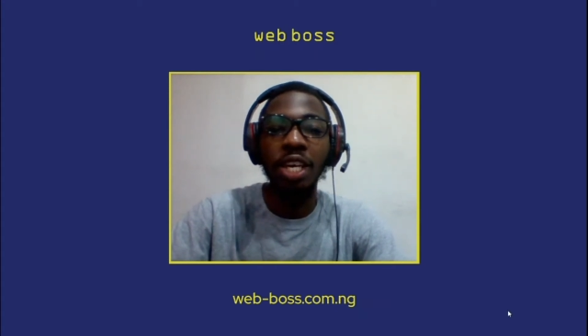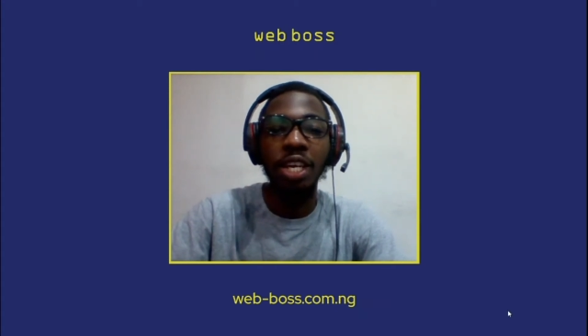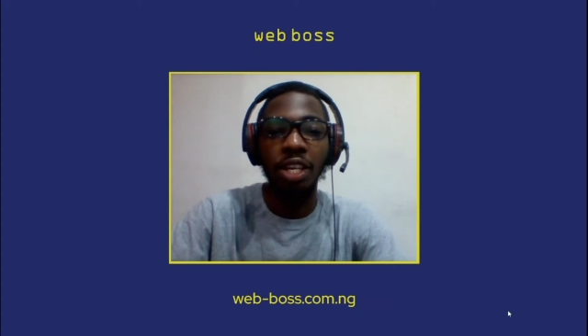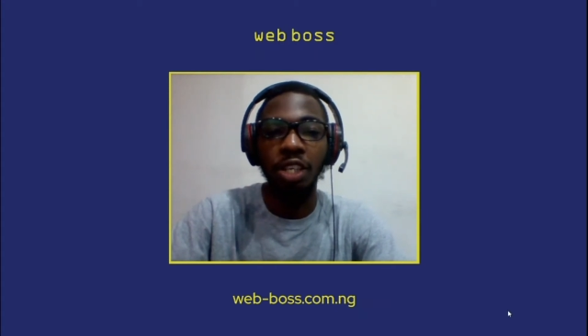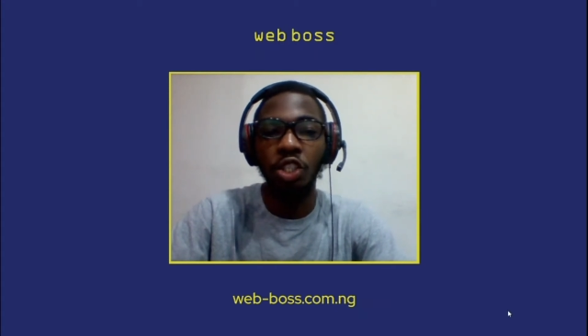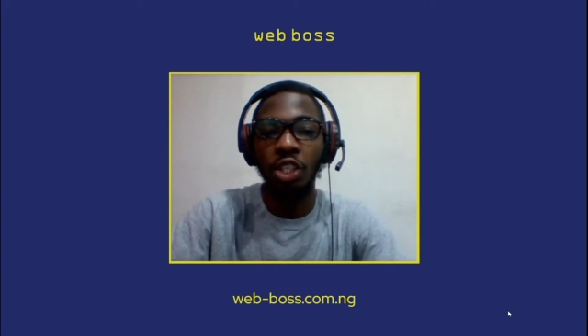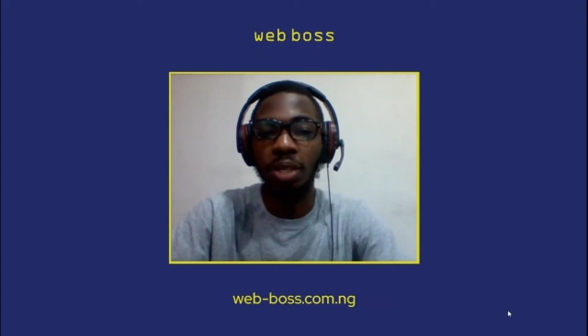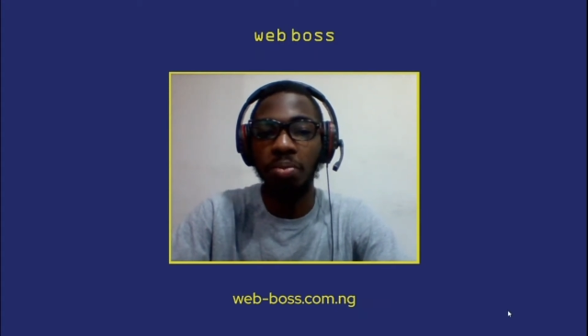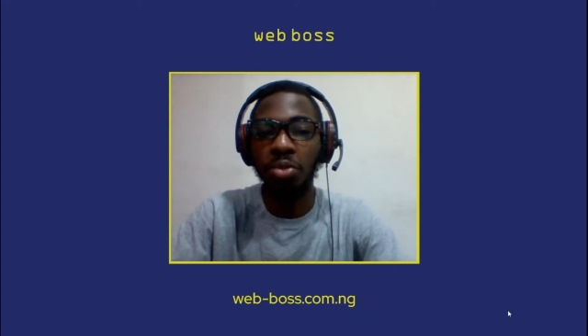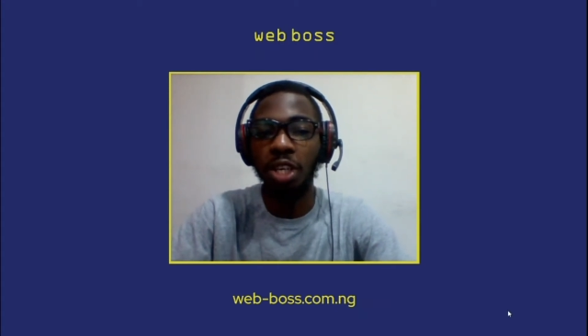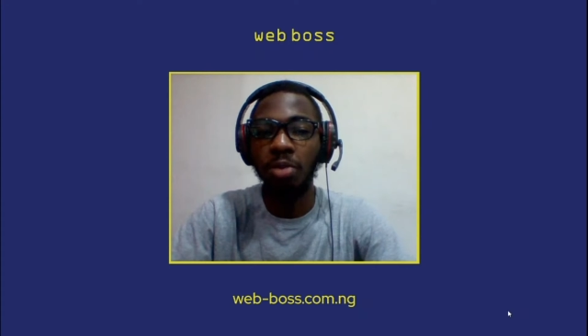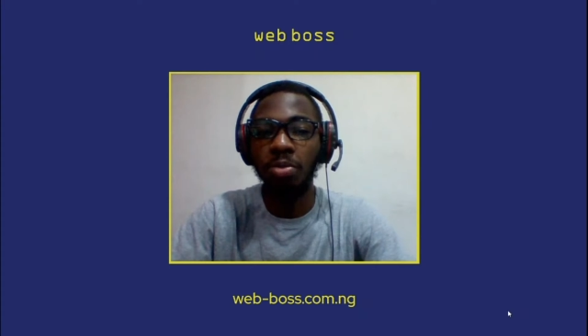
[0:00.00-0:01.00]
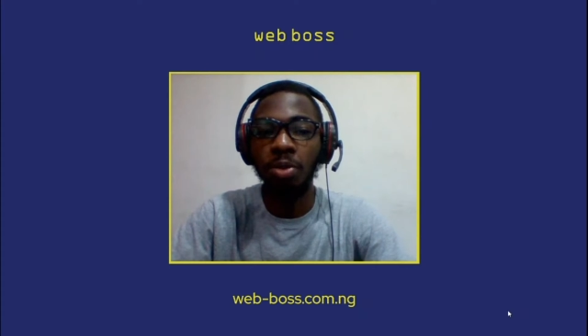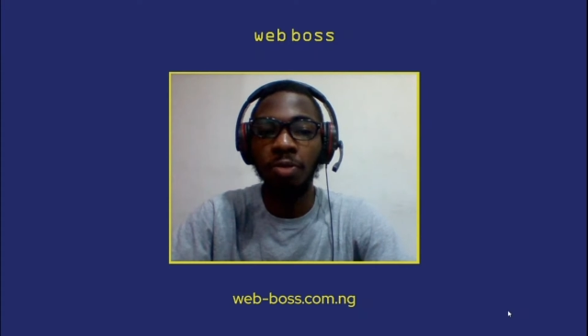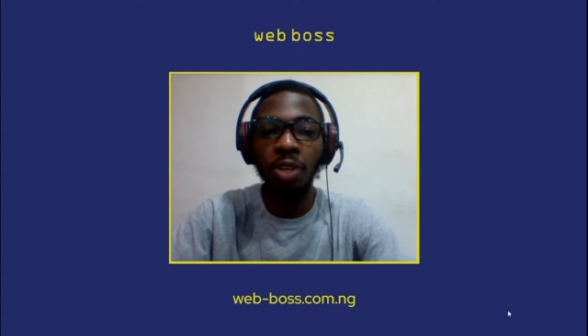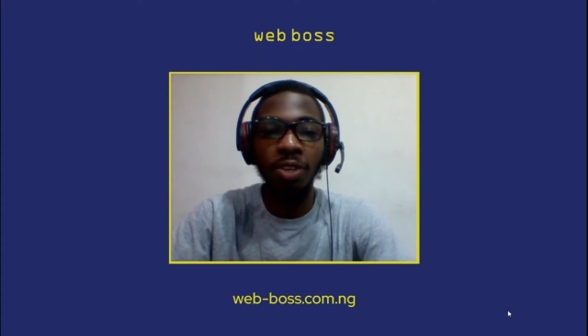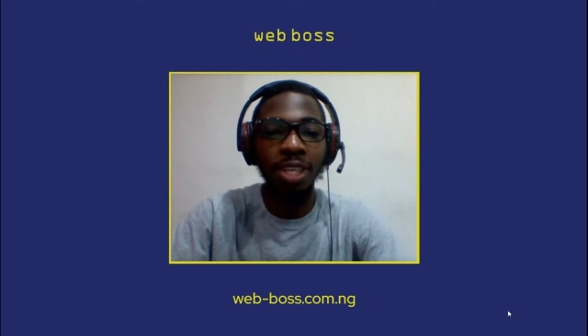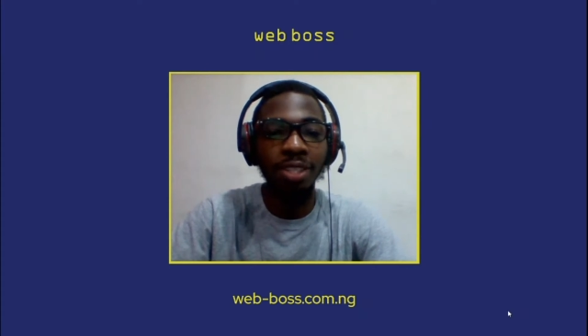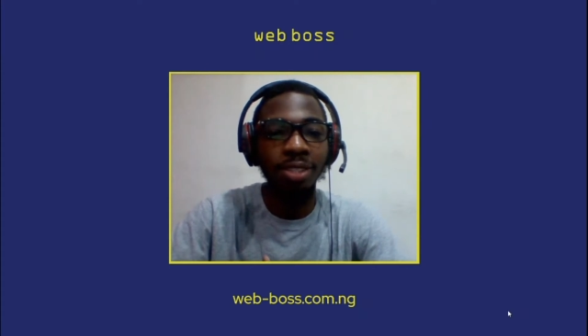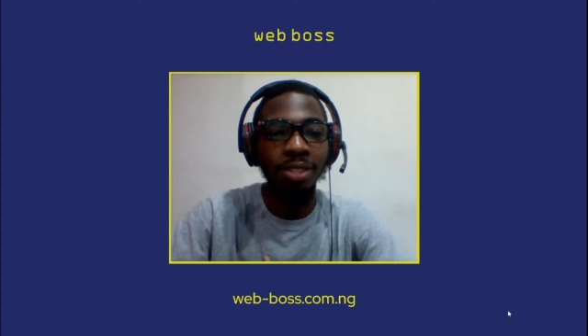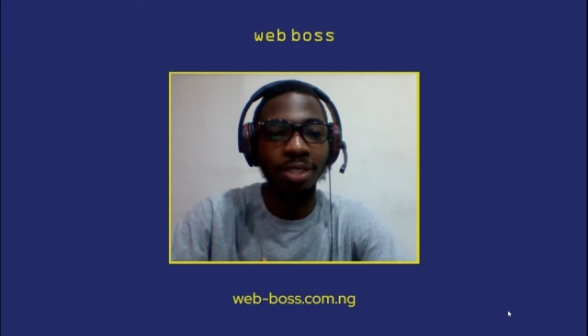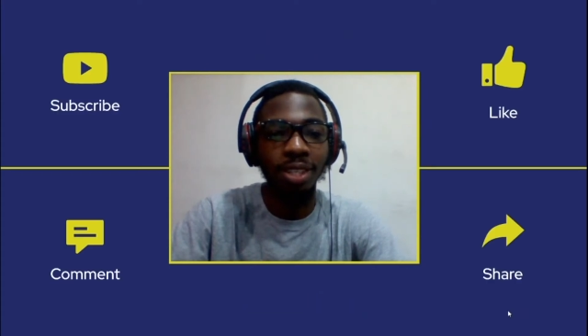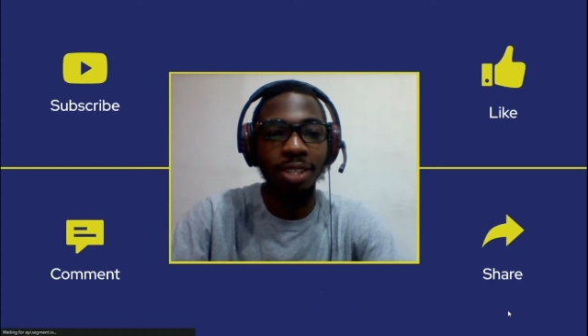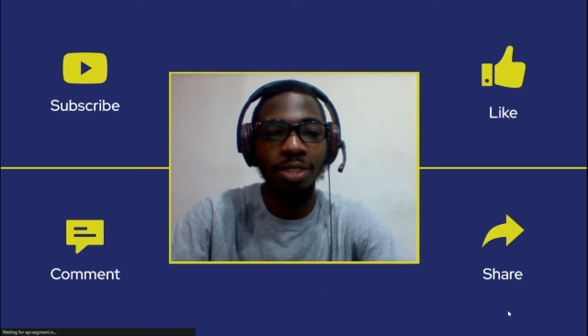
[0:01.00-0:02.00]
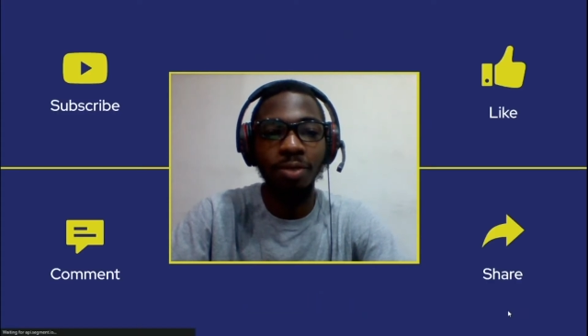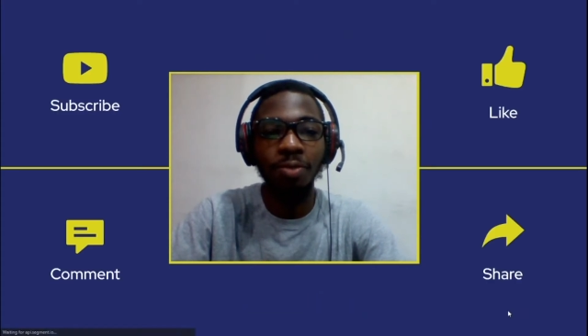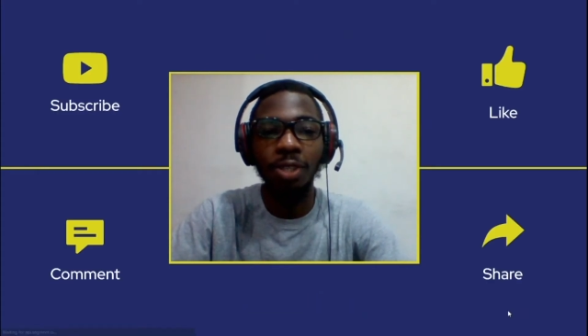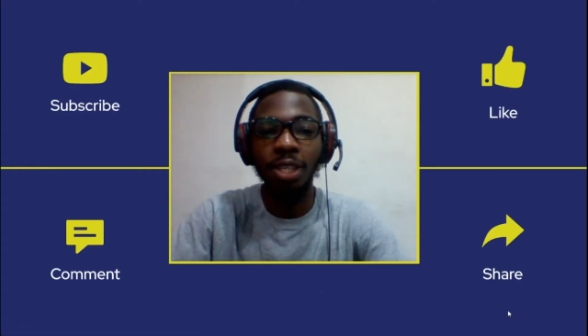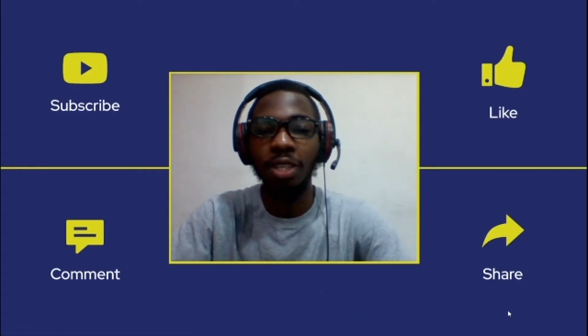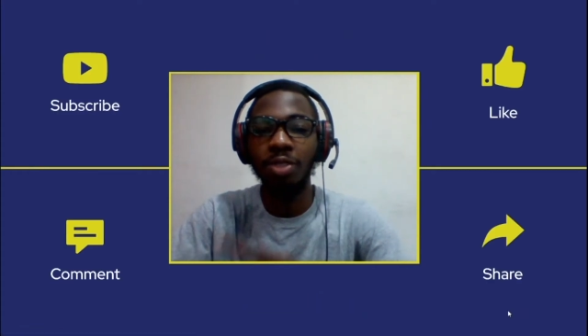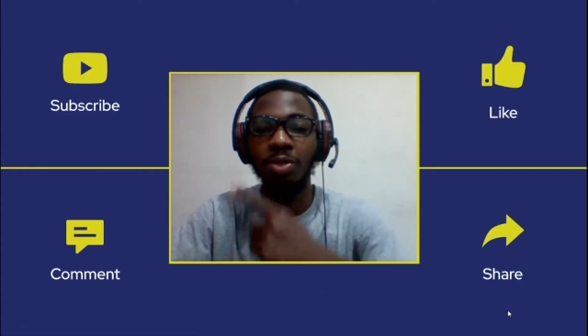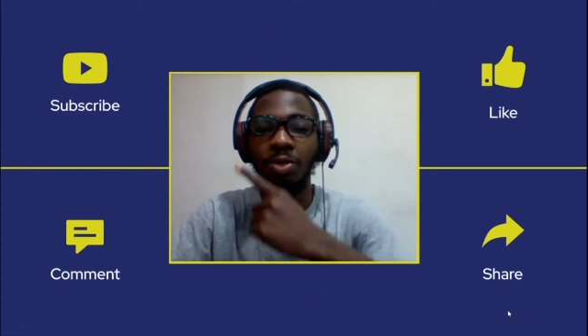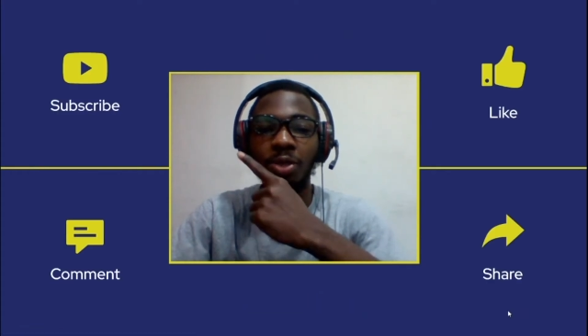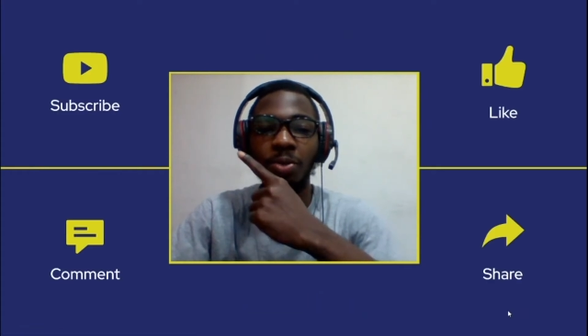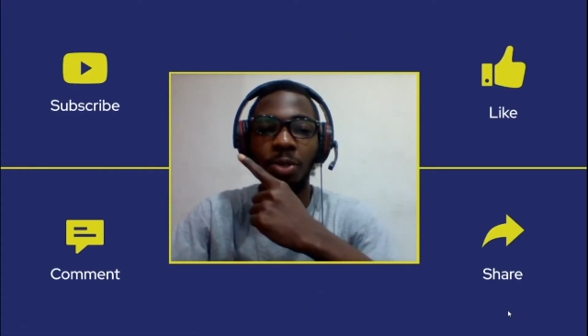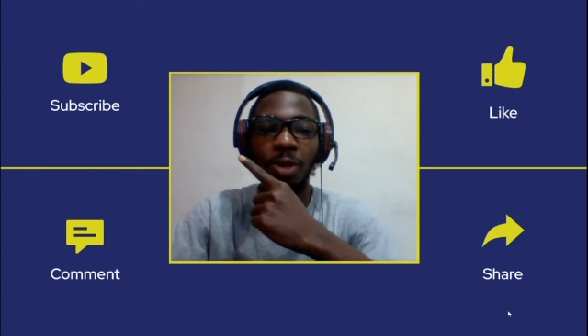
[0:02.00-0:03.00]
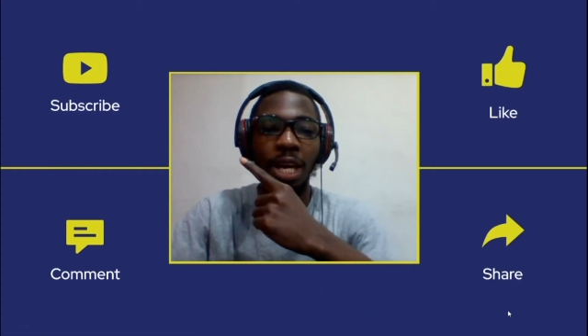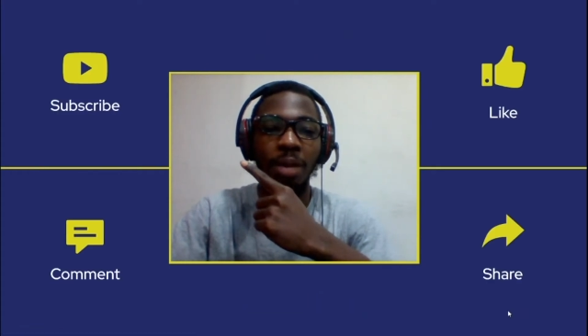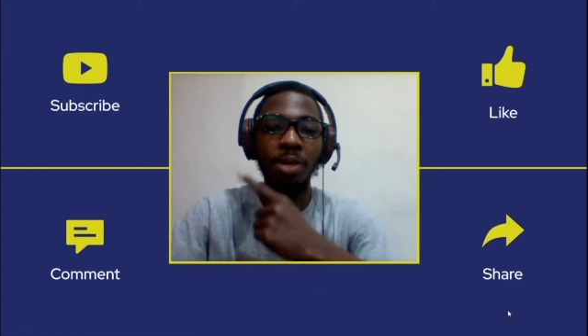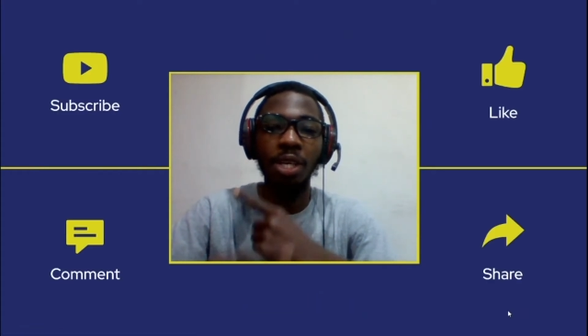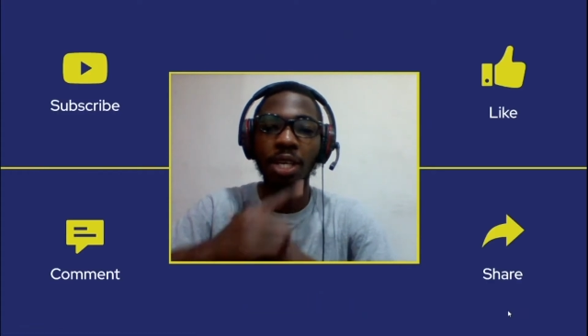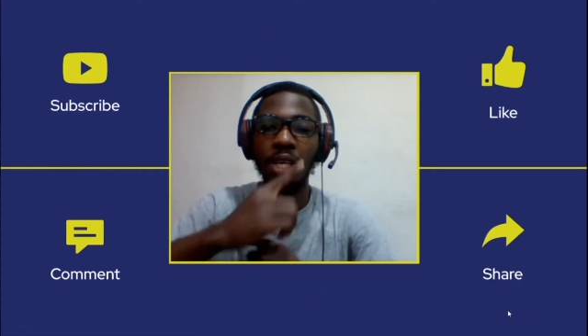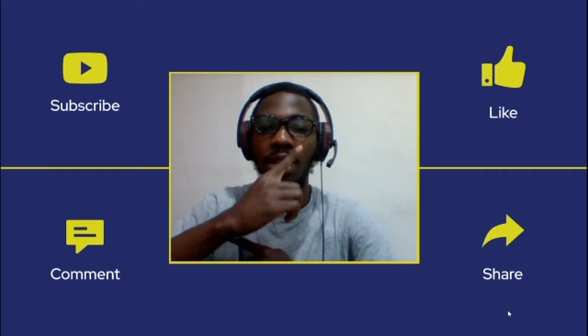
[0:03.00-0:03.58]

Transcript: Nigerian brand. But before we get into it, don't forget to subscribe,